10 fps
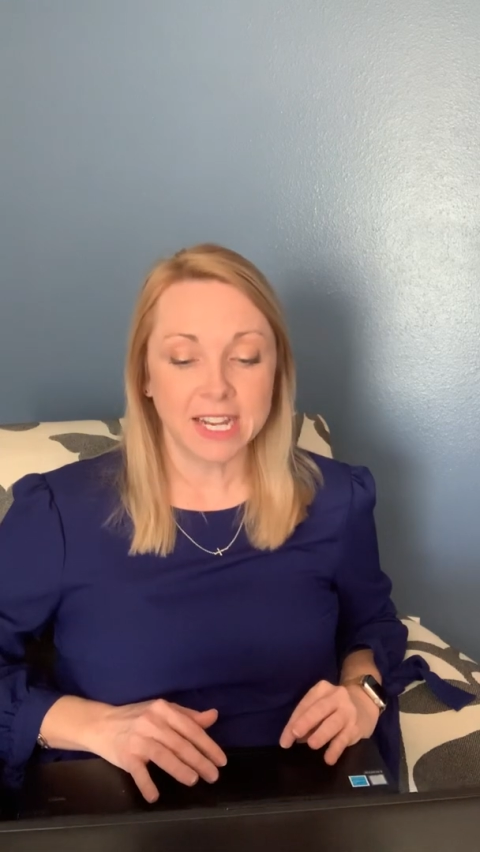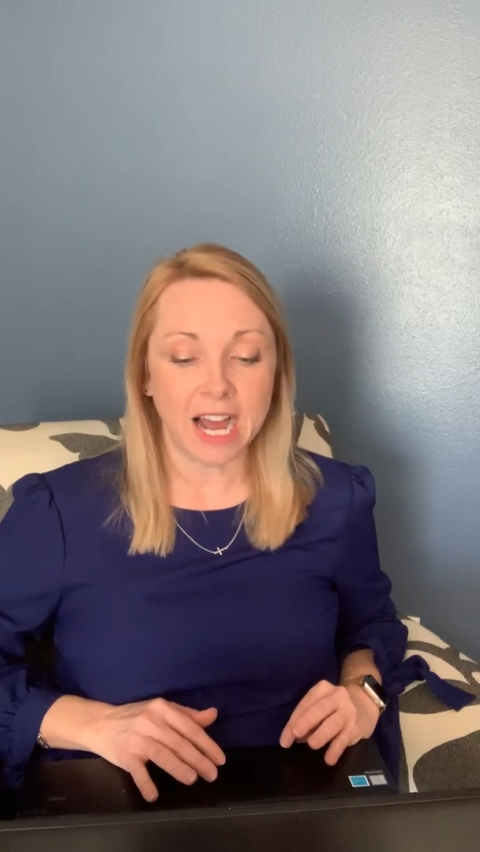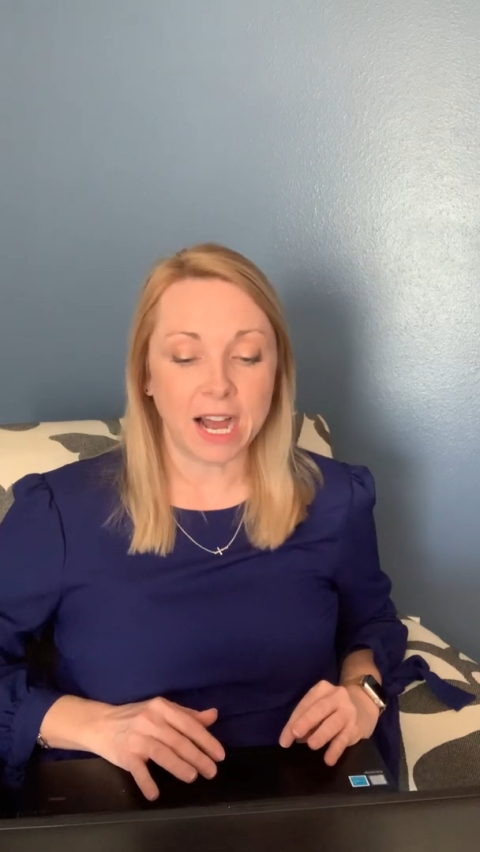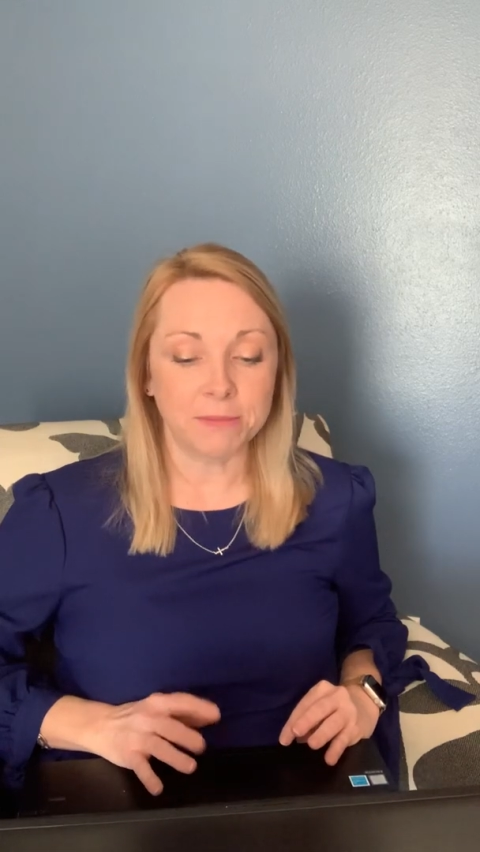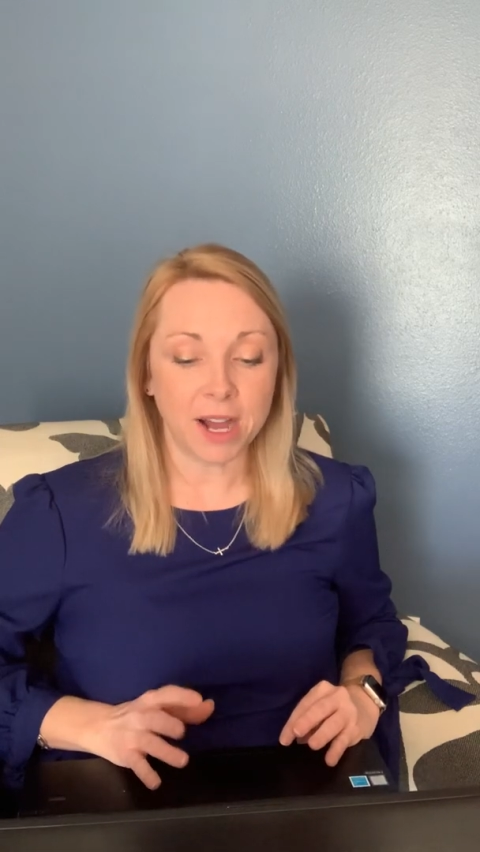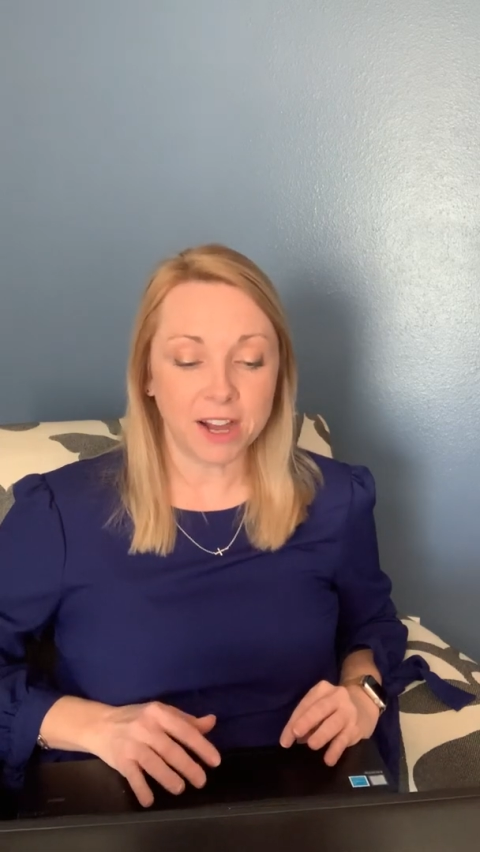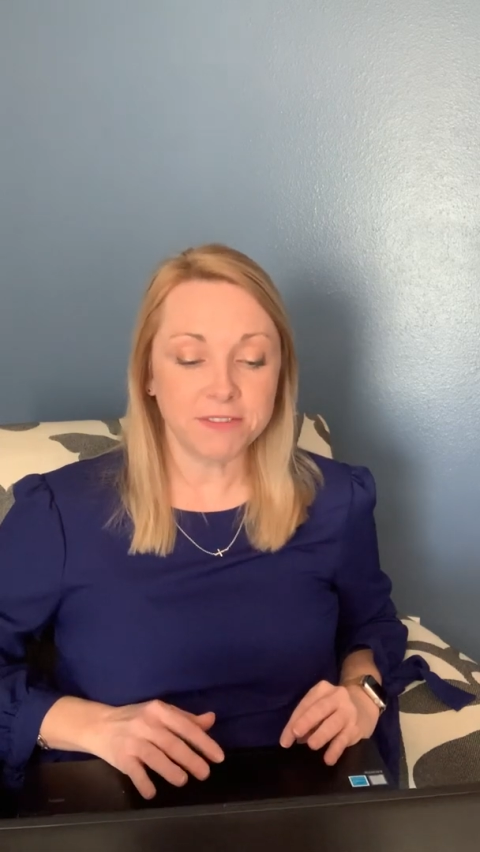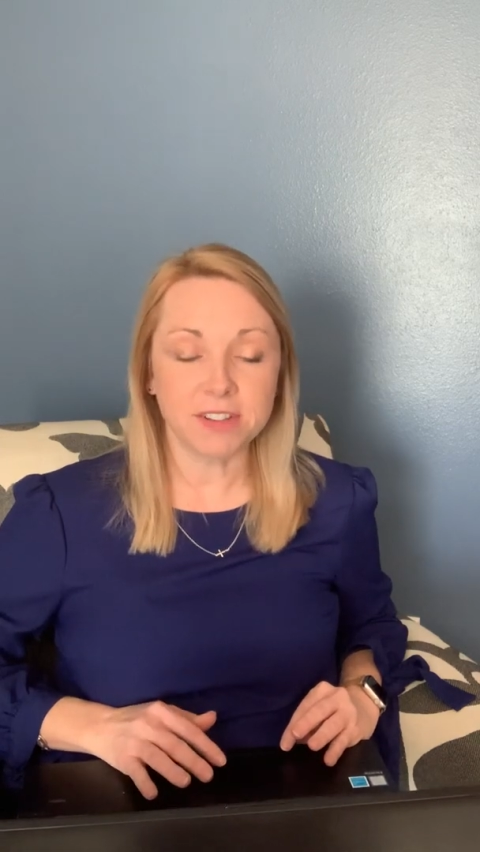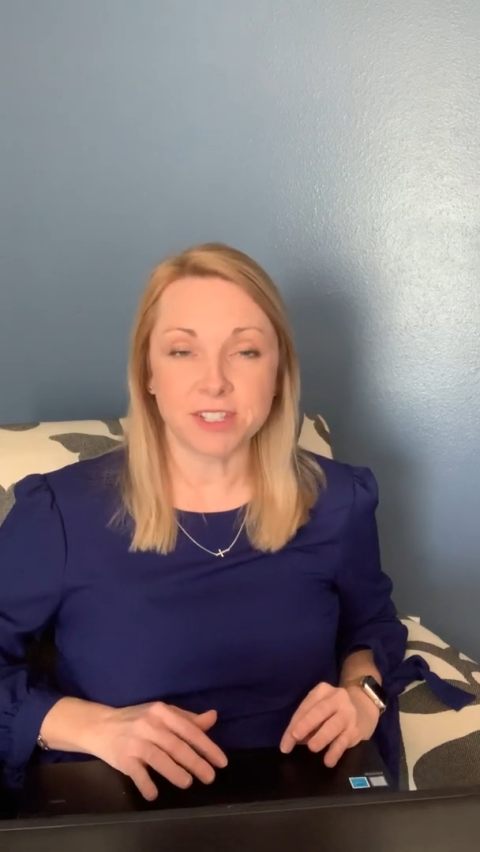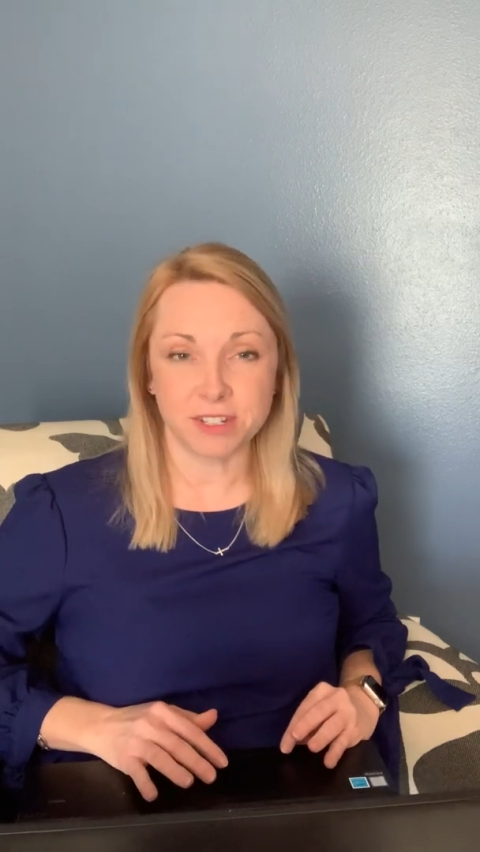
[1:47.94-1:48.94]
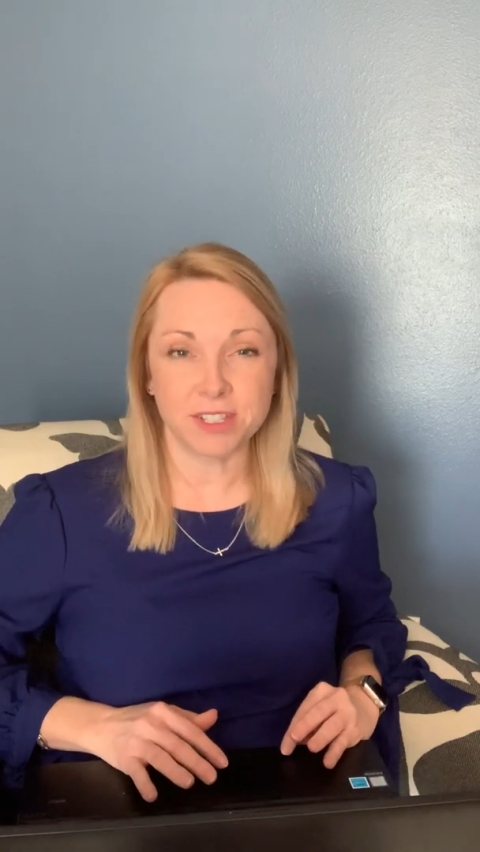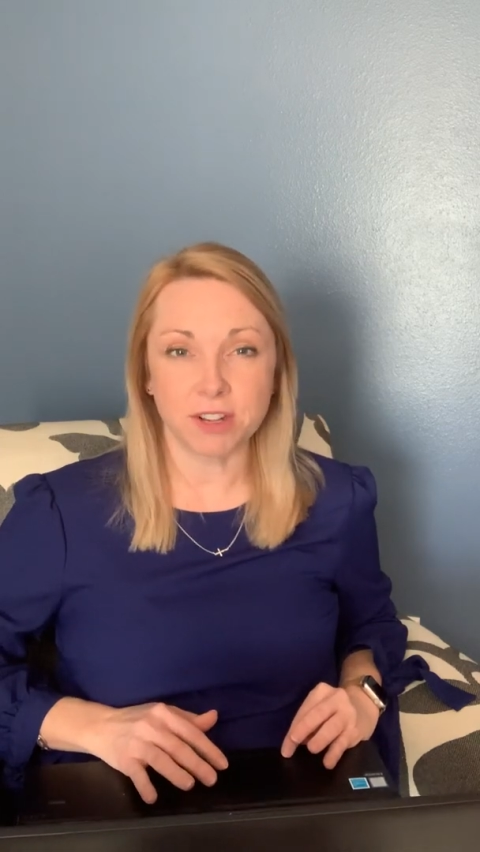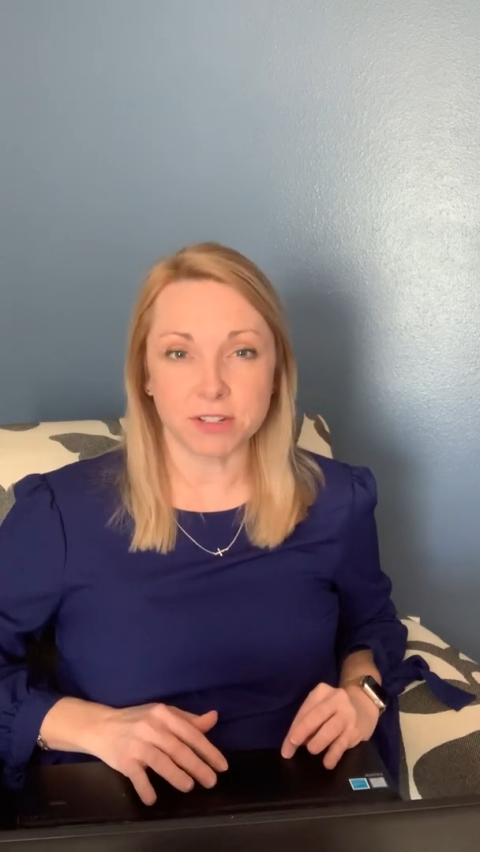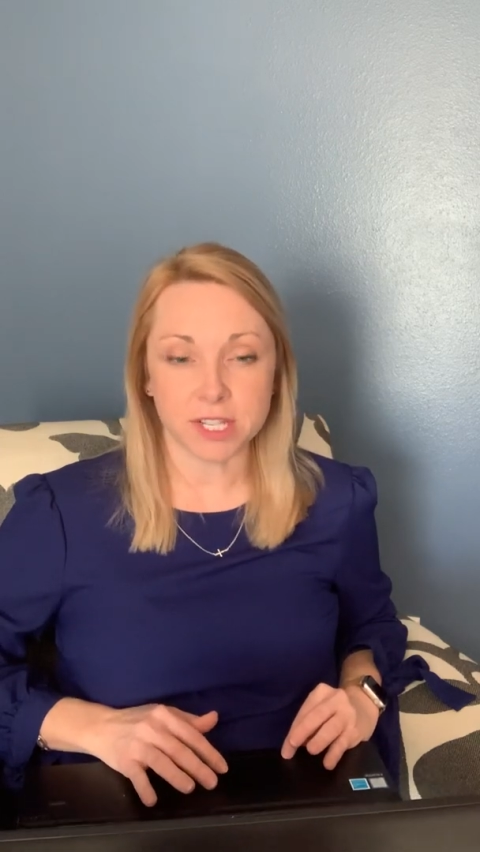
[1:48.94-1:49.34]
of those new social